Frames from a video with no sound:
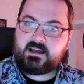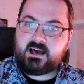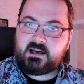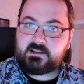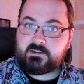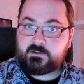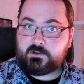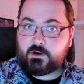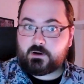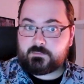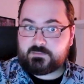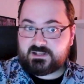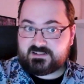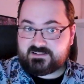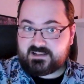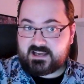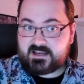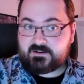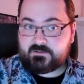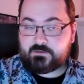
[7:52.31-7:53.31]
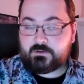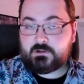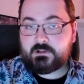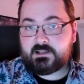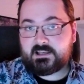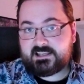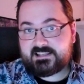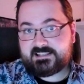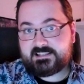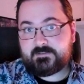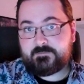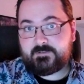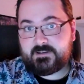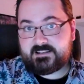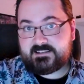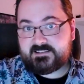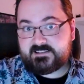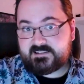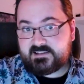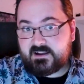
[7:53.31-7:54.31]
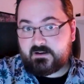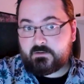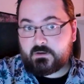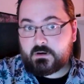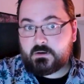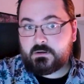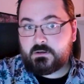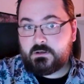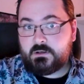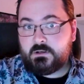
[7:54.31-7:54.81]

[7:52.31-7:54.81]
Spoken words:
unarmed attack roll against defense 0,